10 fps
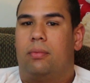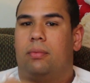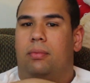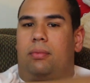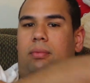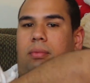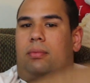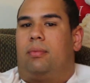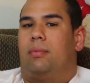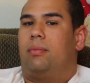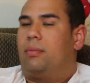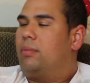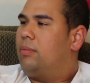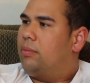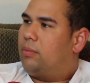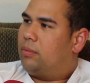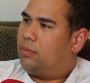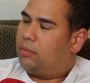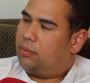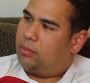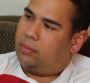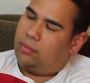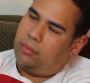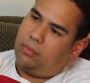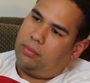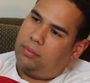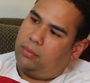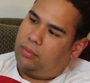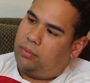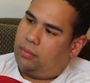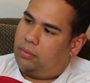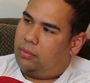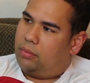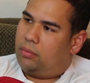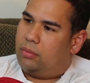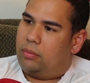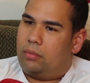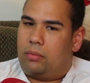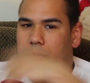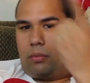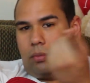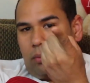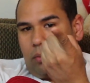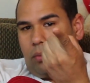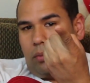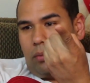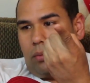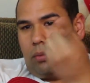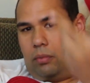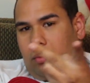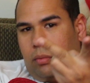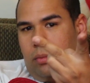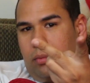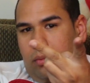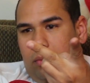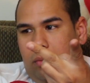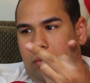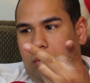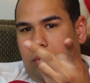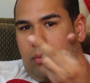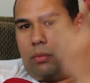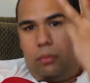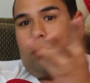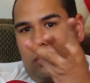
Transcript: (silent)